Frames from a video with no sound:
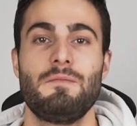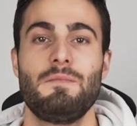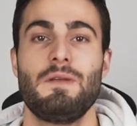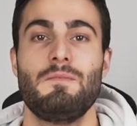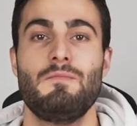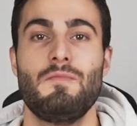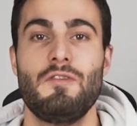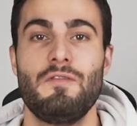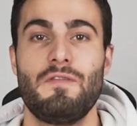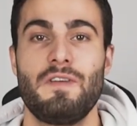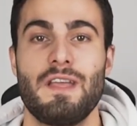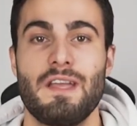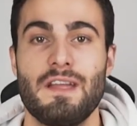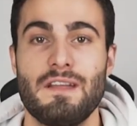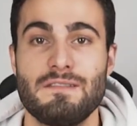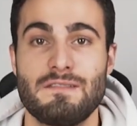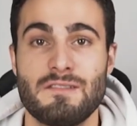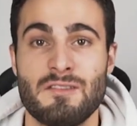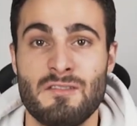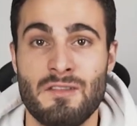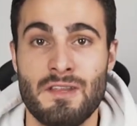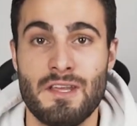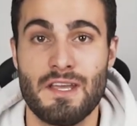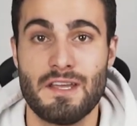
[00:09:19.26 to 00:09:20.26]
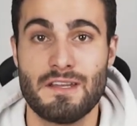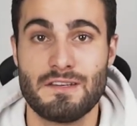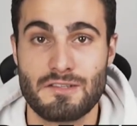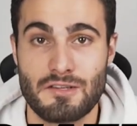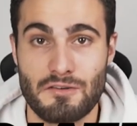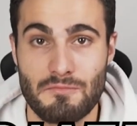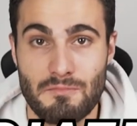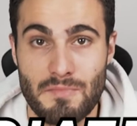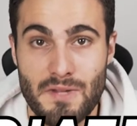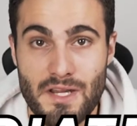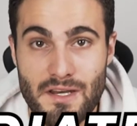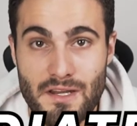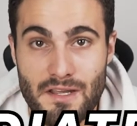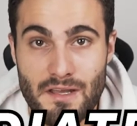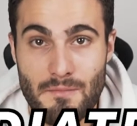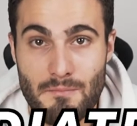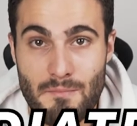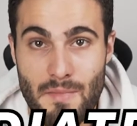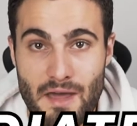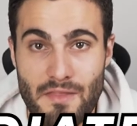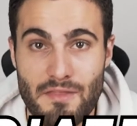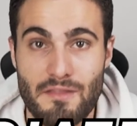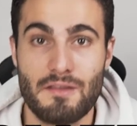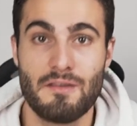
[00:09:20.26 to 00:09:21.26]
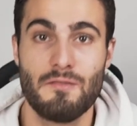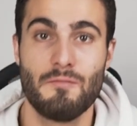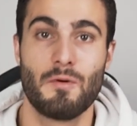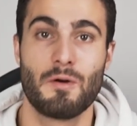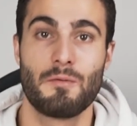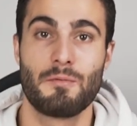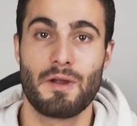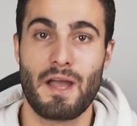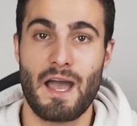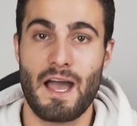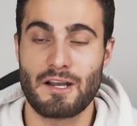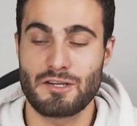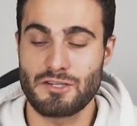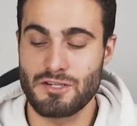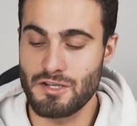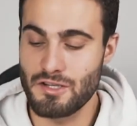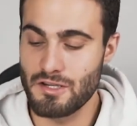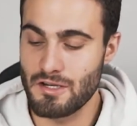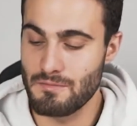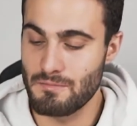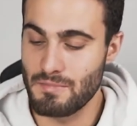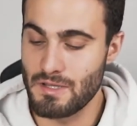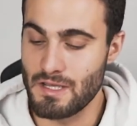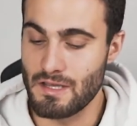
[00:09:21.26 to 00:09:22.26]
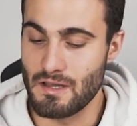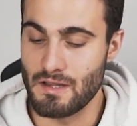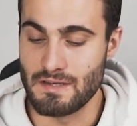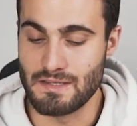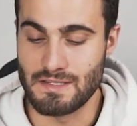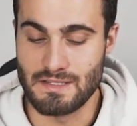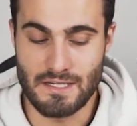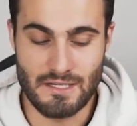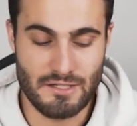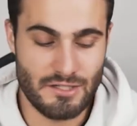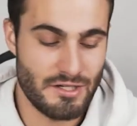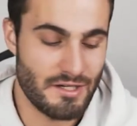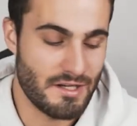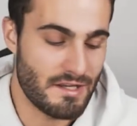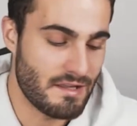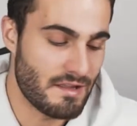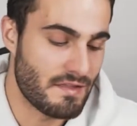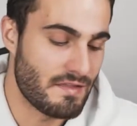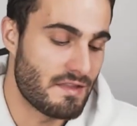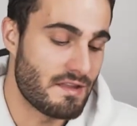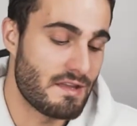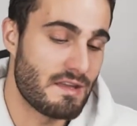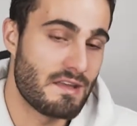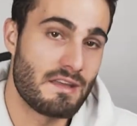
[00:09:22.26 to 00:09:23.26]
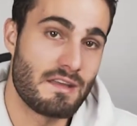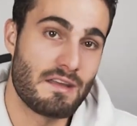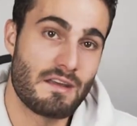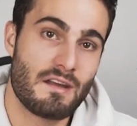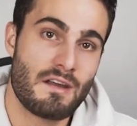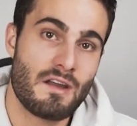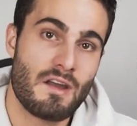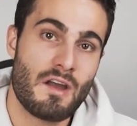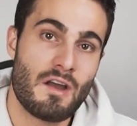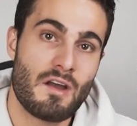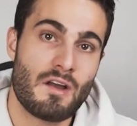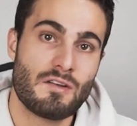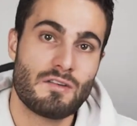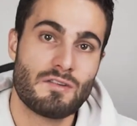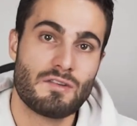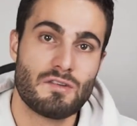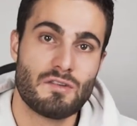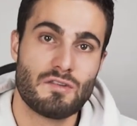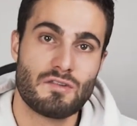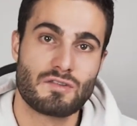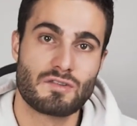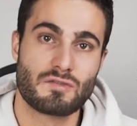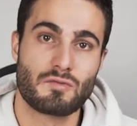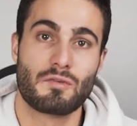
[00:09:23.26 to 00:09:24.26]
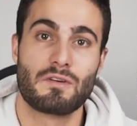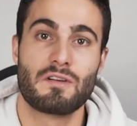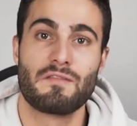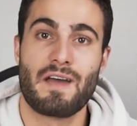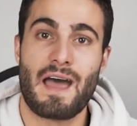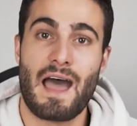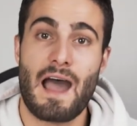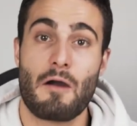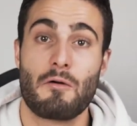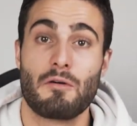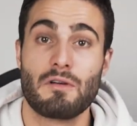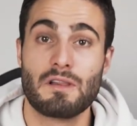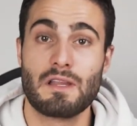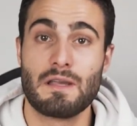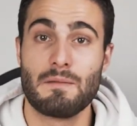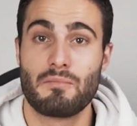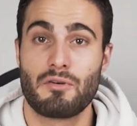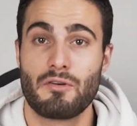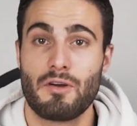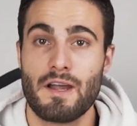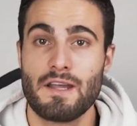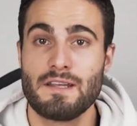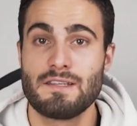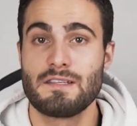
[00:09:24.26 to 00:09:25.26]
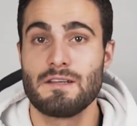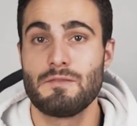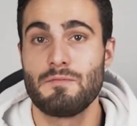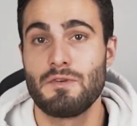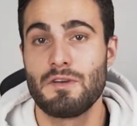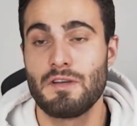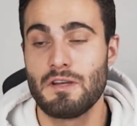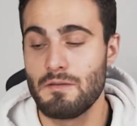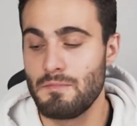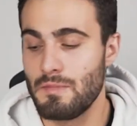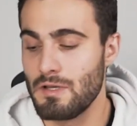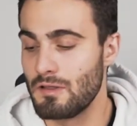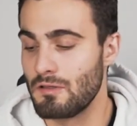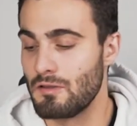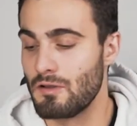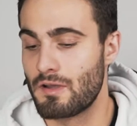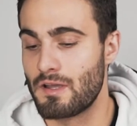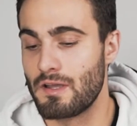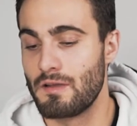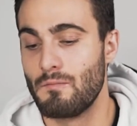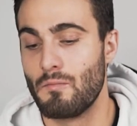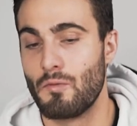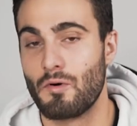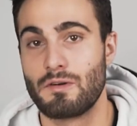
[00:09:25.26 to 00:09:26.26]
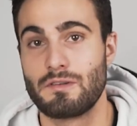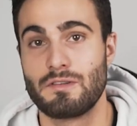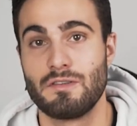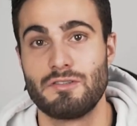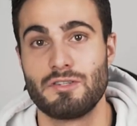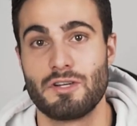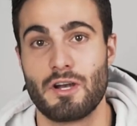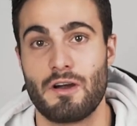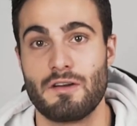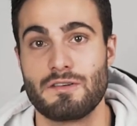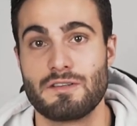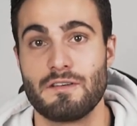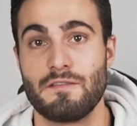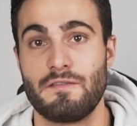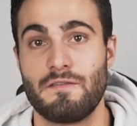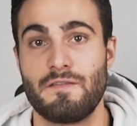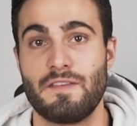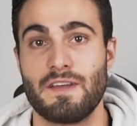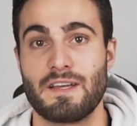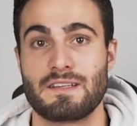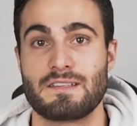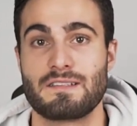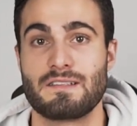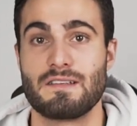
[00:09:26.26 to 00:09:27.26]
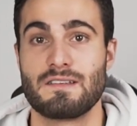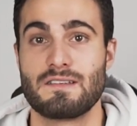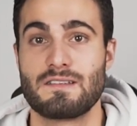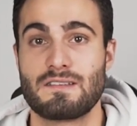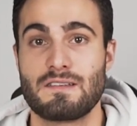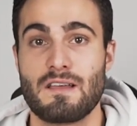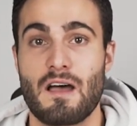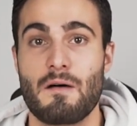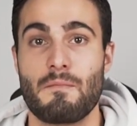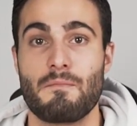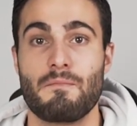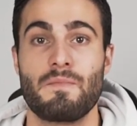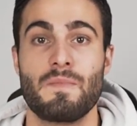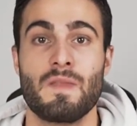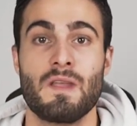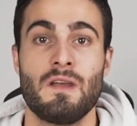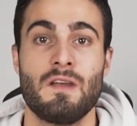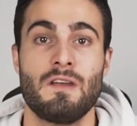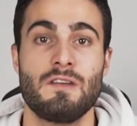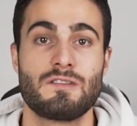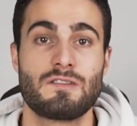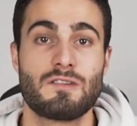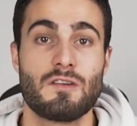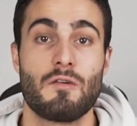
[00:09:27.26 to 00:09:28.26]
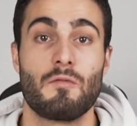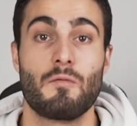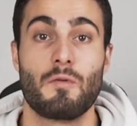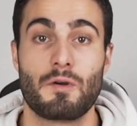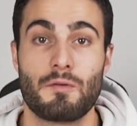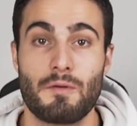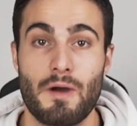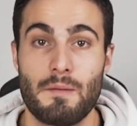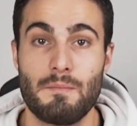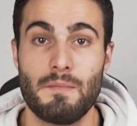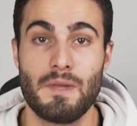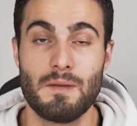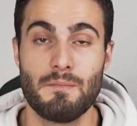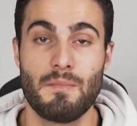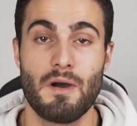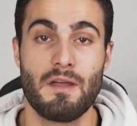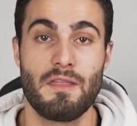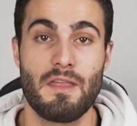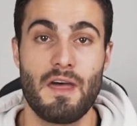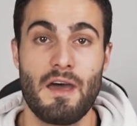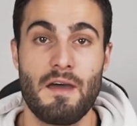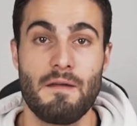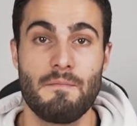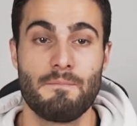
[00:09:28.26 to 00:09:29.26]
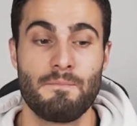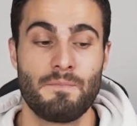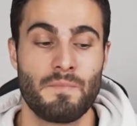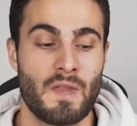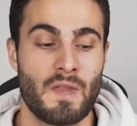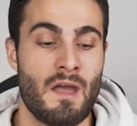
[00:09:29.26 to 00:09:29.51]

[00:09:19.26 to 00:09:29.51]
be moving into the intermediate method, where we're actually going to be ditching the sort of hourly price, and we're going to be looking more to charge a fixed sum. So what do I mean by that?